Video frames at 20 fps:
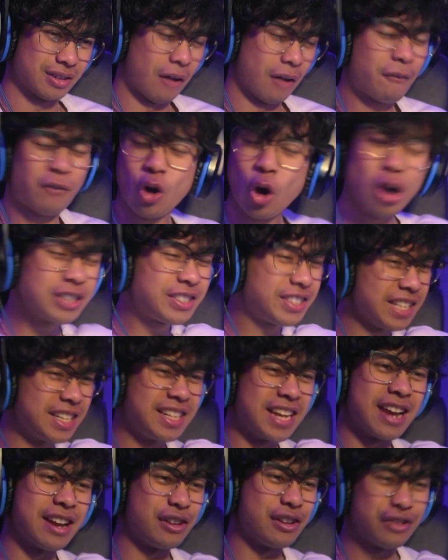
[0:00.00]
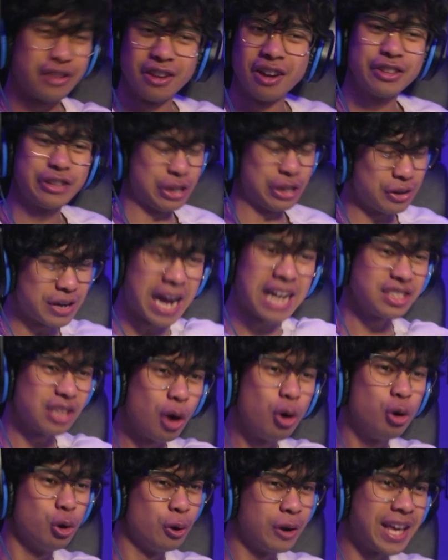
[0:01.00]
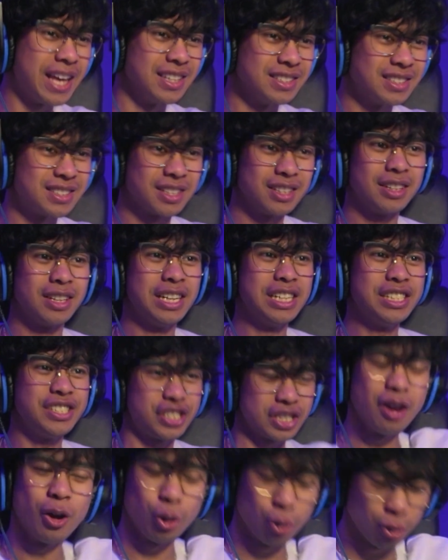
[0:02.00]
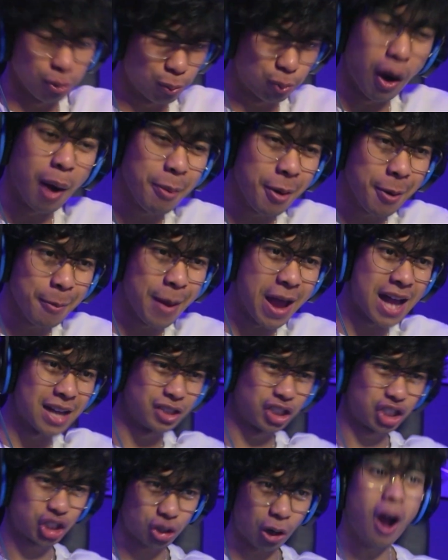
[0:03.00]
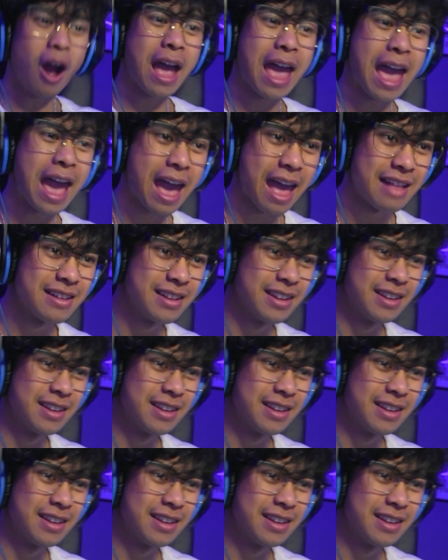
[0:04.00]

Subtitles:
Of course he did. Do you guys know who he is? He's the rubber man. Straw hat.